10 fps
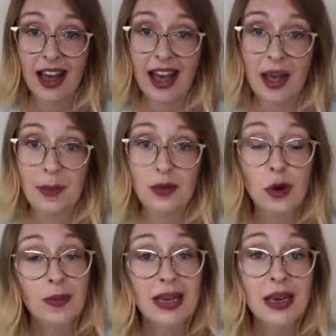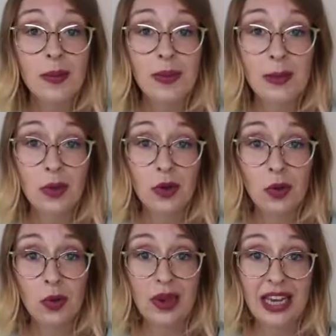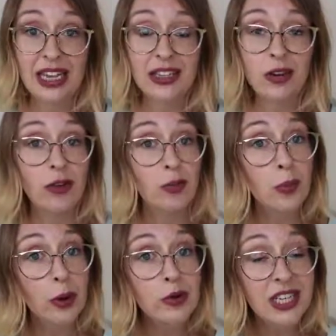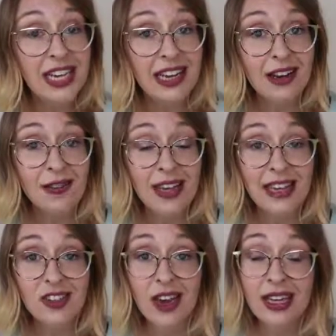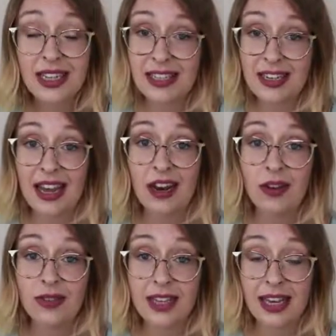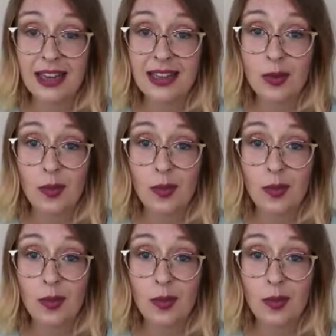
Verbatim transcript: Um, normally, people who eat enough protein in a vegan diet tend to get enough zinc as